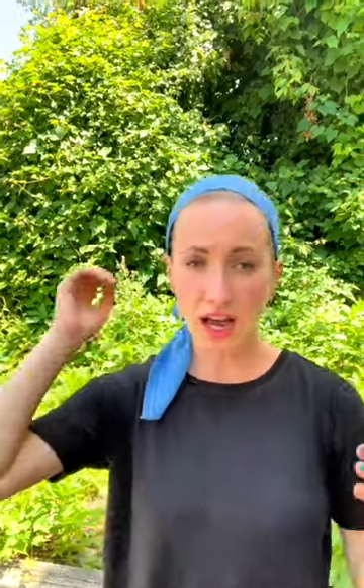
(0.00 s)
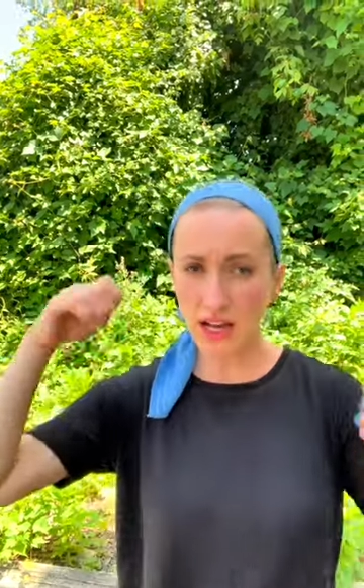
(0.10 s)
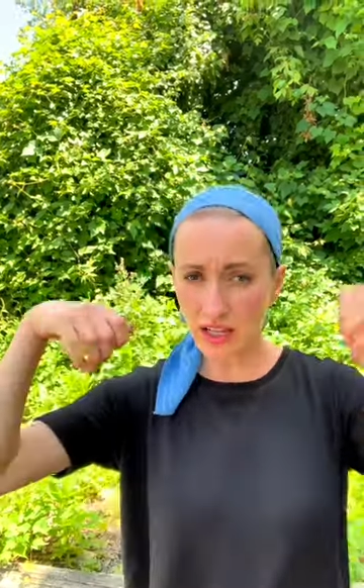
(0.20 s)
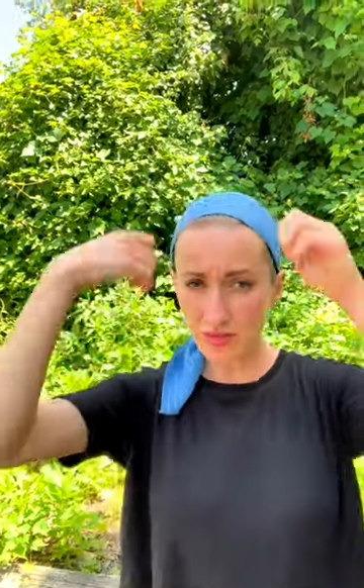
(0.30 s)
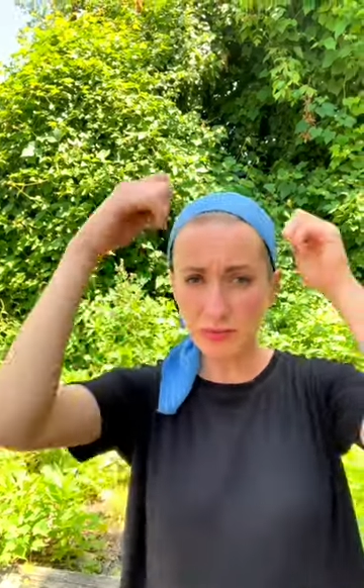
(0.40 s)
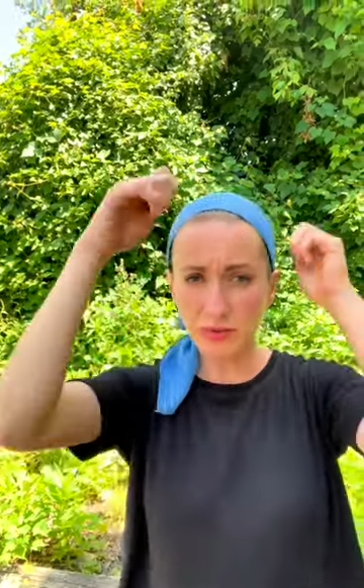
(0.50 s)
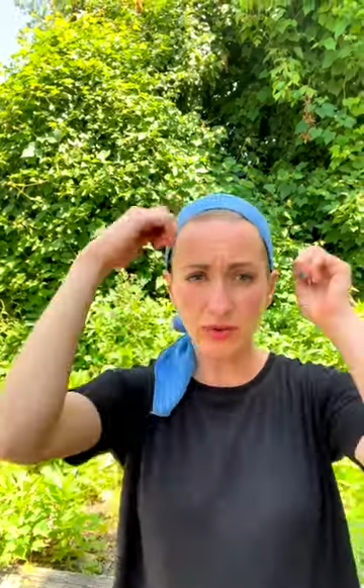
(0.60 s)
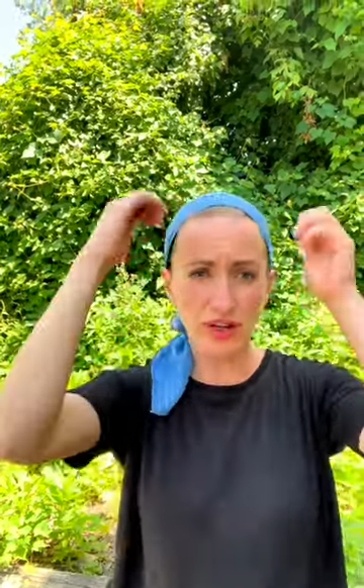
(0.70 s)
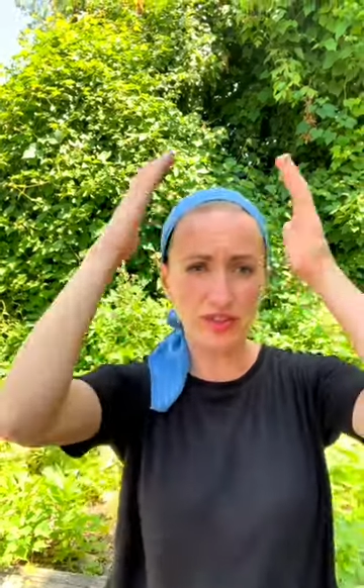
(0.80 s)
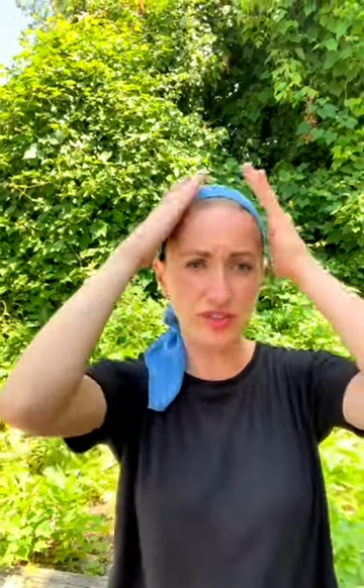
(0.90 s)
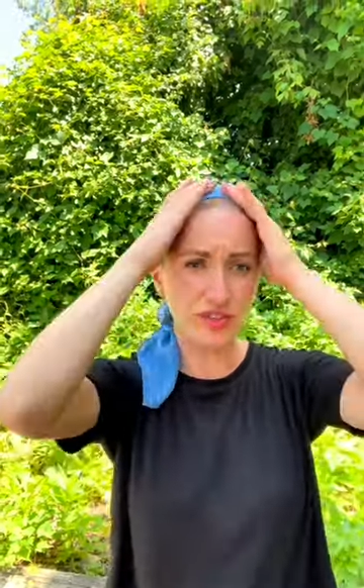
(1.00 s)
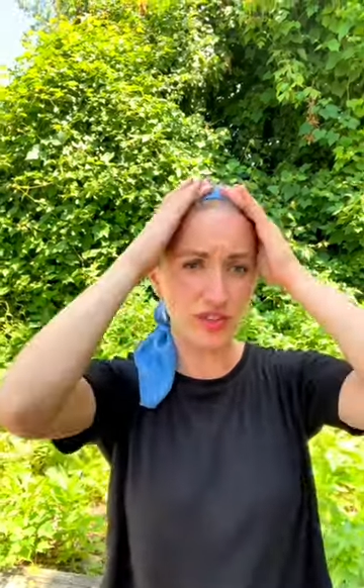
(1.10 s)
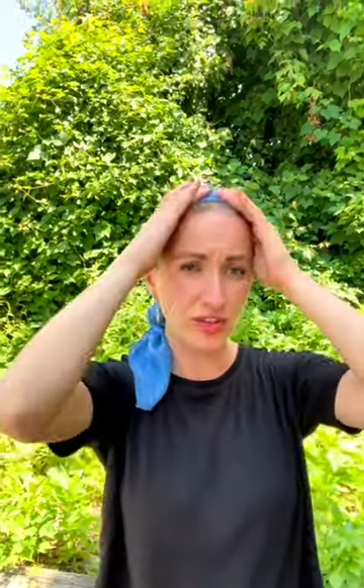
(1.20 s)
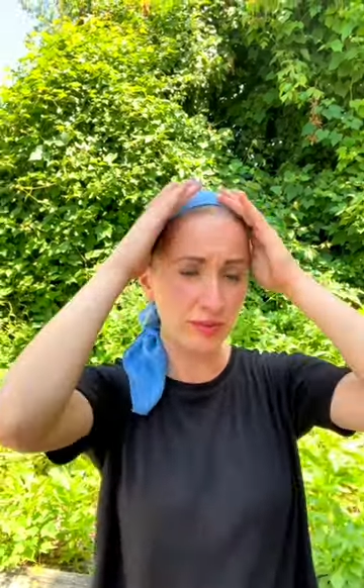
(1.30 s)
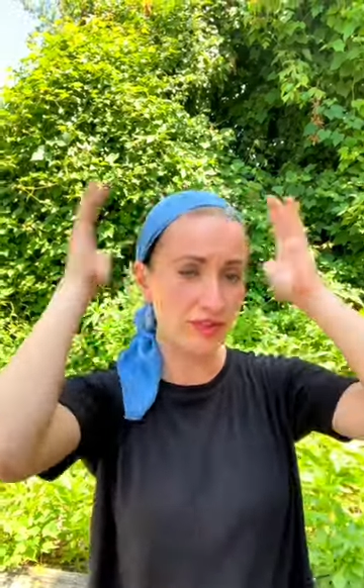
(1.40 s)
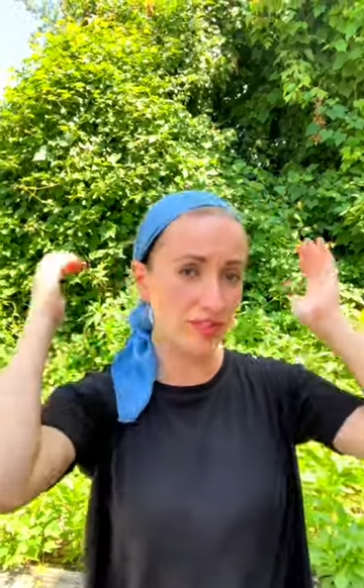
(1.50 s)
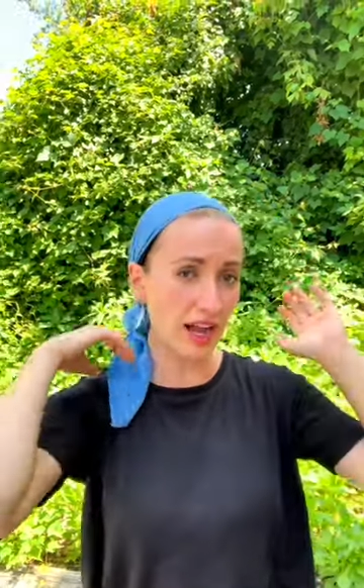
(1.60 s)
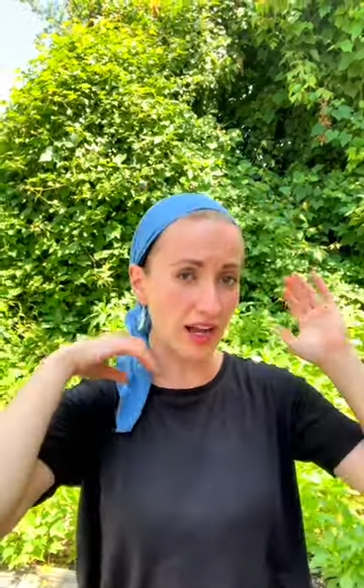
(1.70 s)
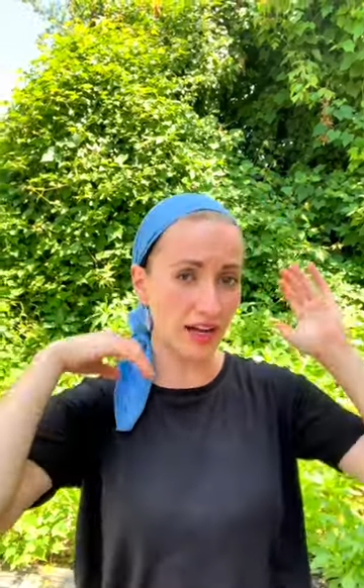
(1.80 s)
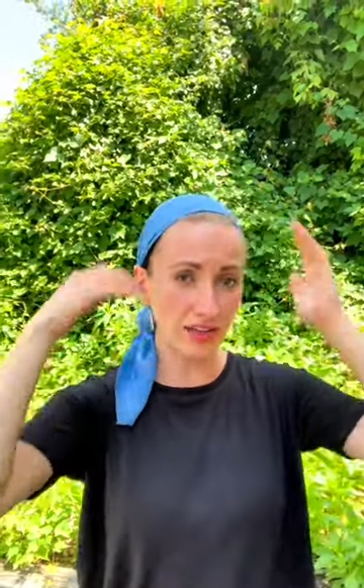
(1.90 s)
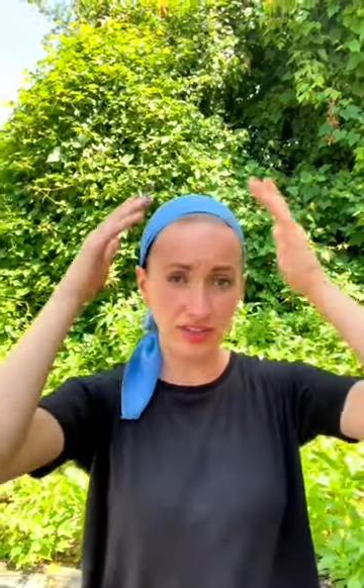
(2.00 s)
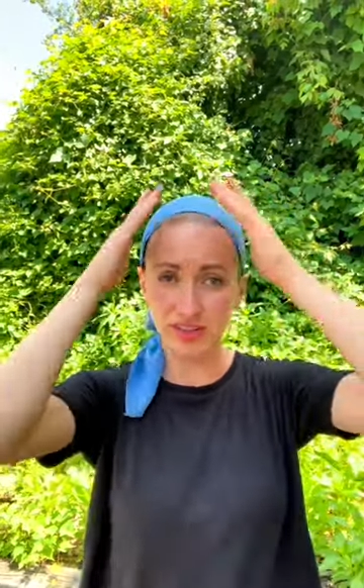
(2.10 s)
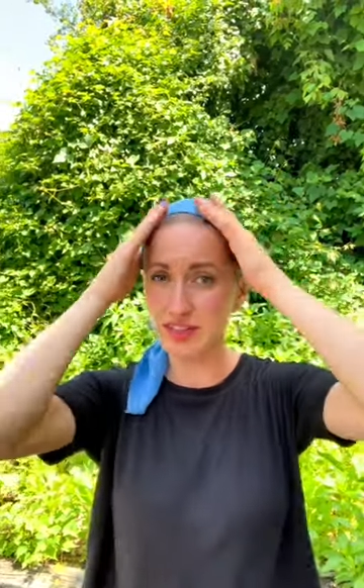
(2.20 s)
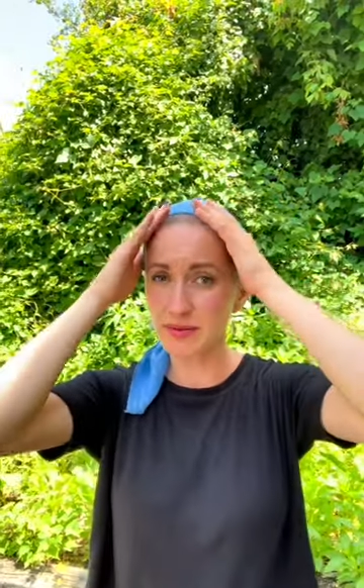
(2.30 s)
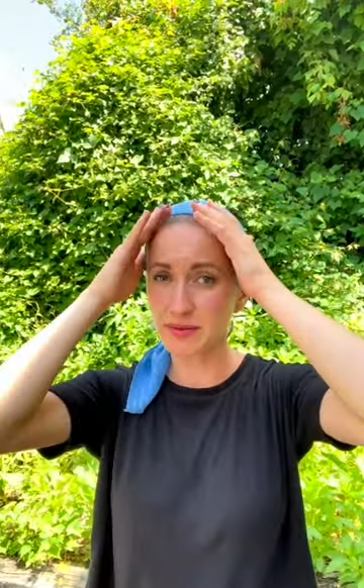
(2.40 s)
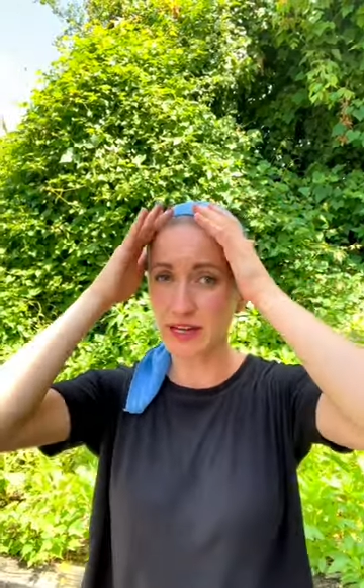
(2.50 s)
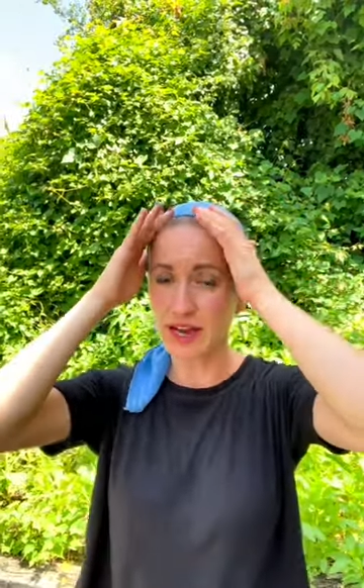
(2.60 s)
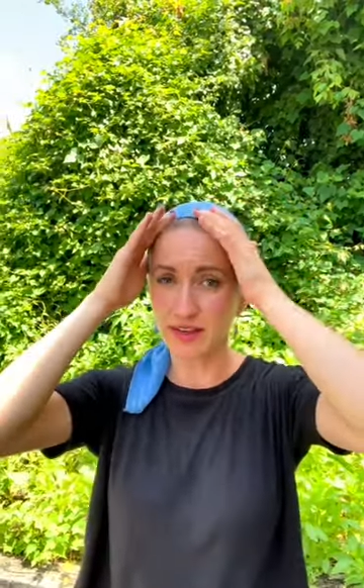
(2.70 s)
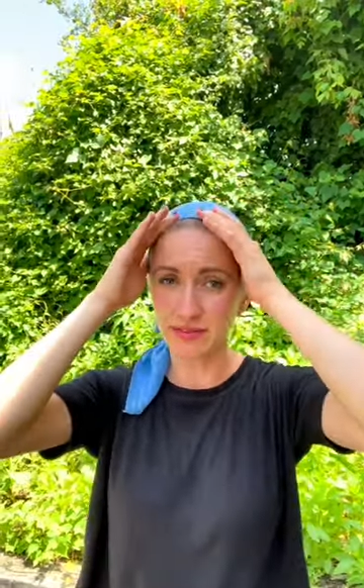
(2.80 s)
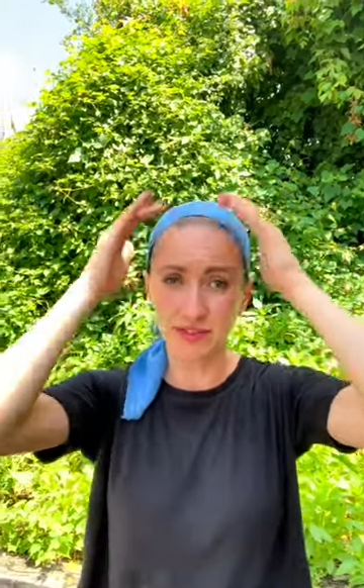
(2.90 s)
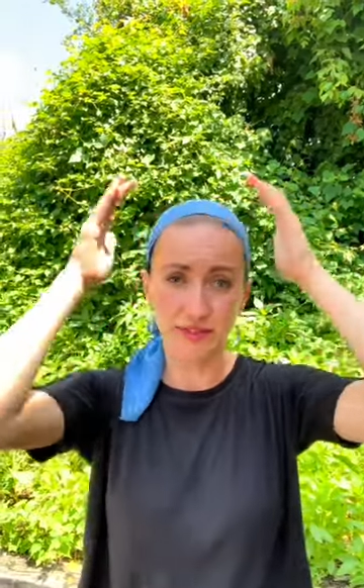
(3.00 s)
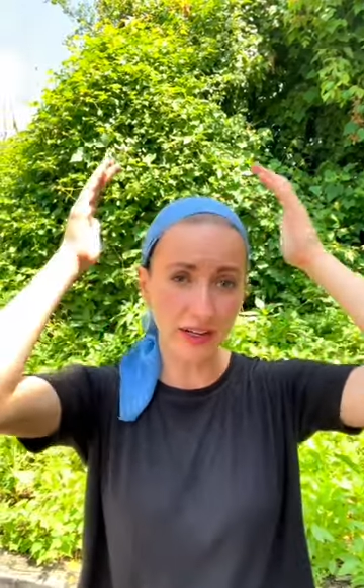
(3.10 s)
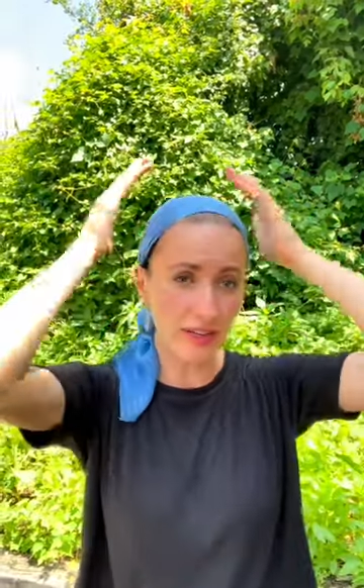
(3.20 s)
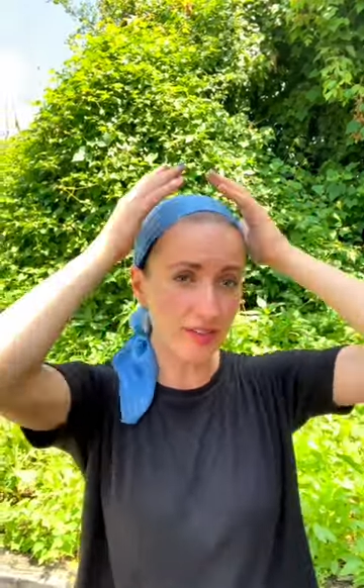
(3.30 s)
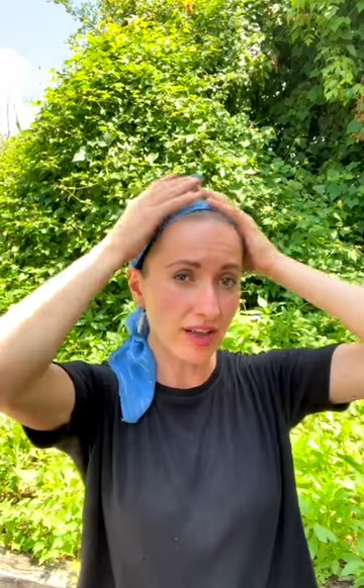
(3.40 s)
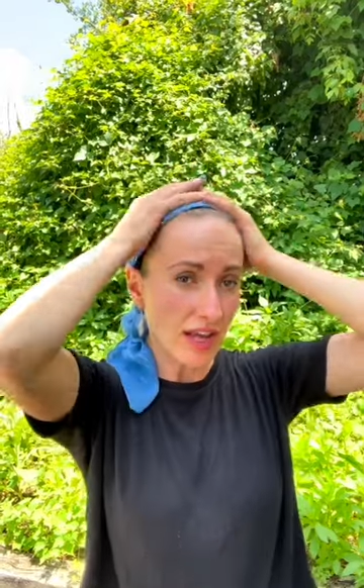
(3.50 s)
A lot of people also do turban style just to keep it out of your face.